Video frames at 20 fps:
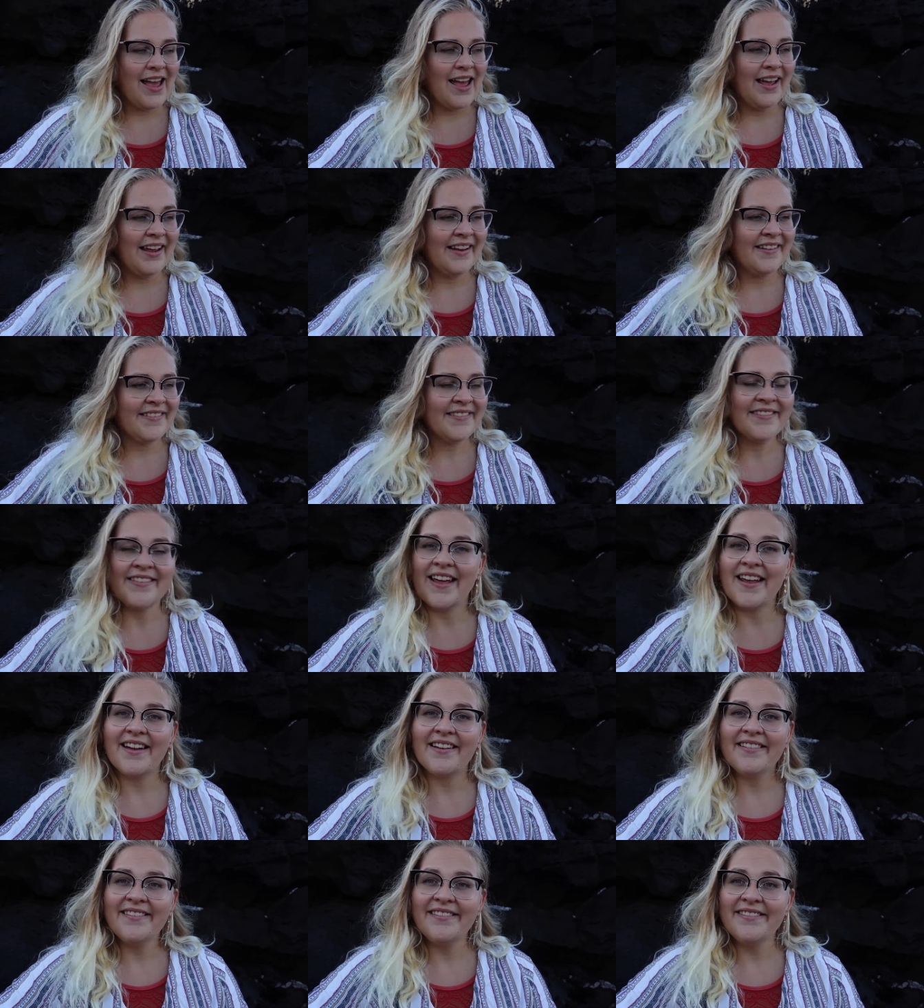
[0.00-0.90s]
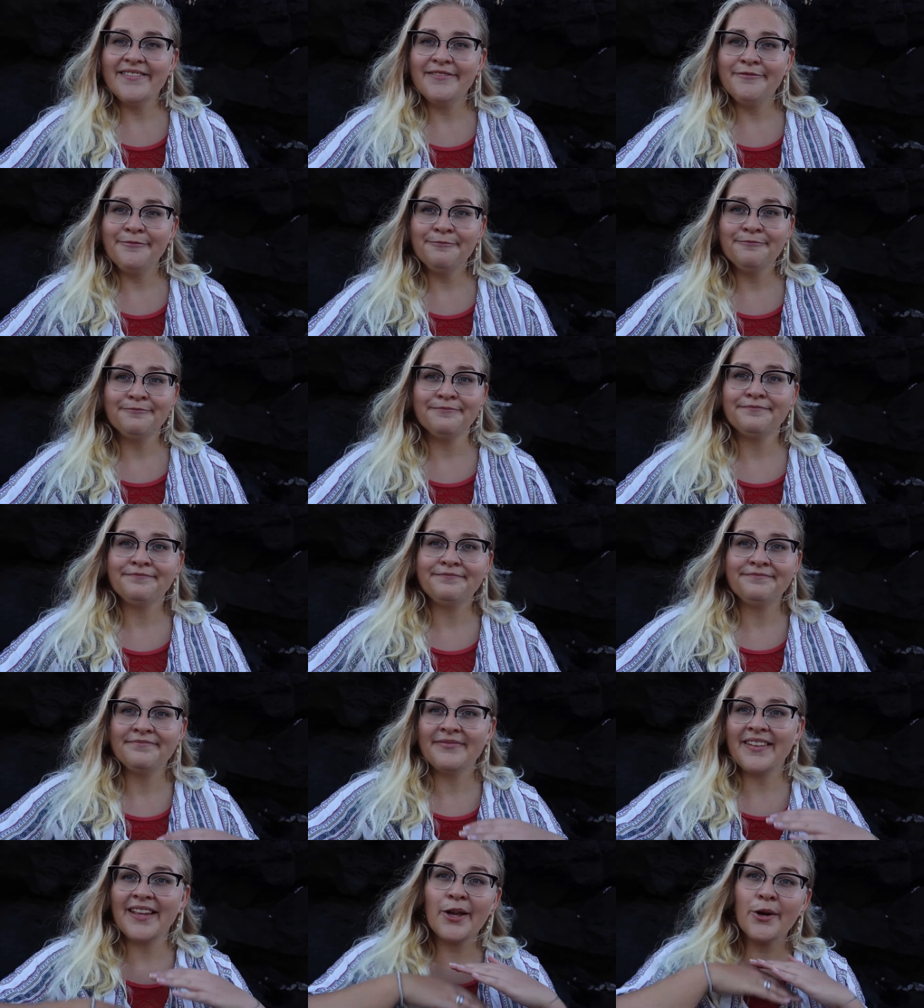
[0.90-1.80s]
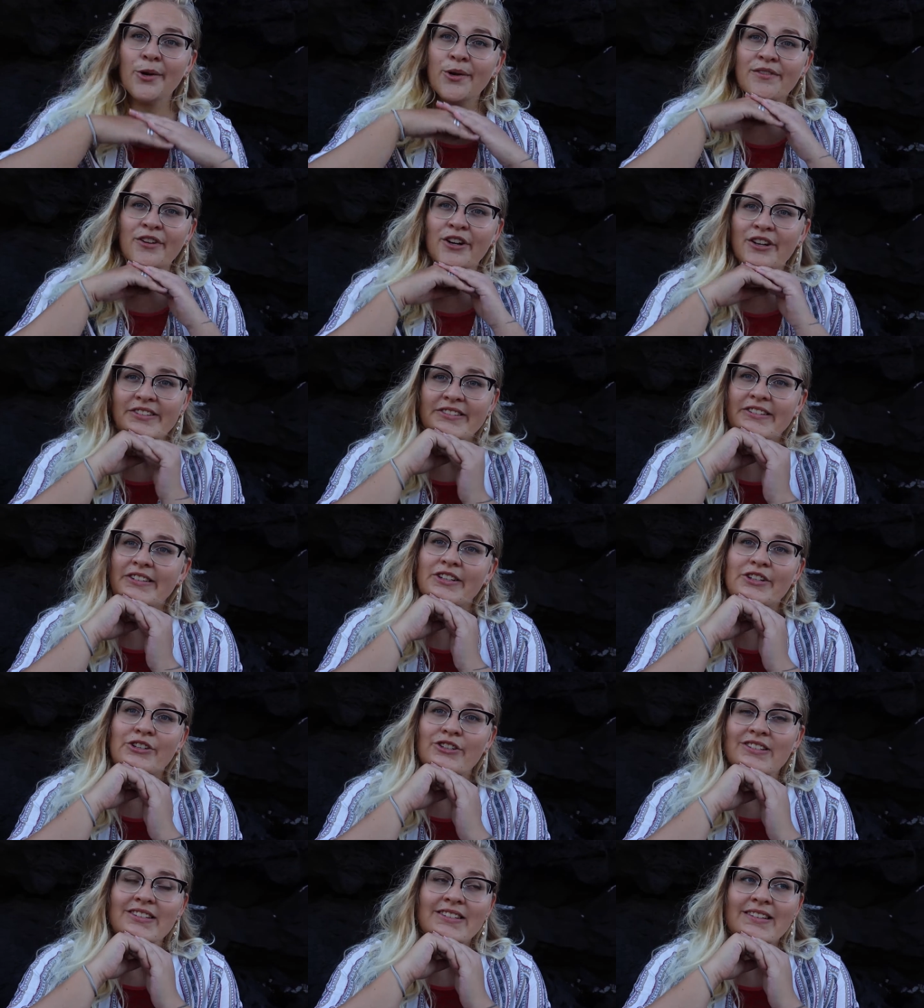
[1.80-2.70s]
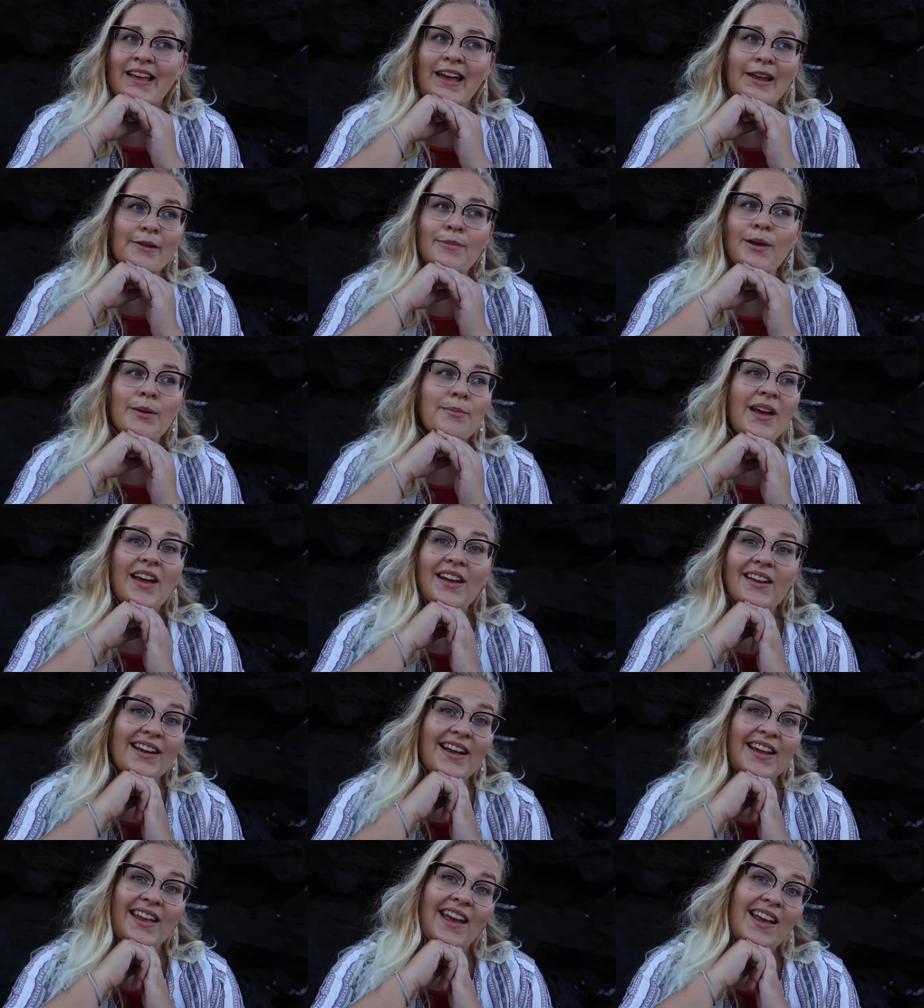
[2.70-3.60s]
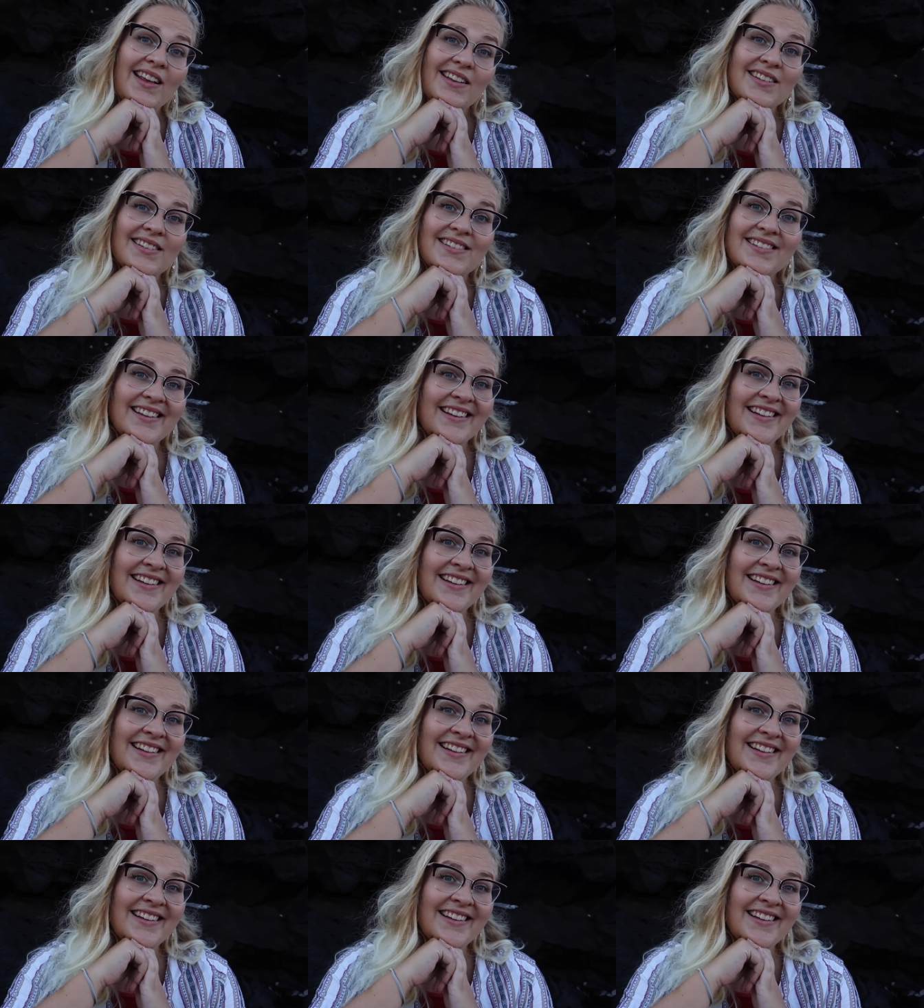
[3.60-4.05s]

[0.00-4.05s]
and then the universe just had my back, I guess.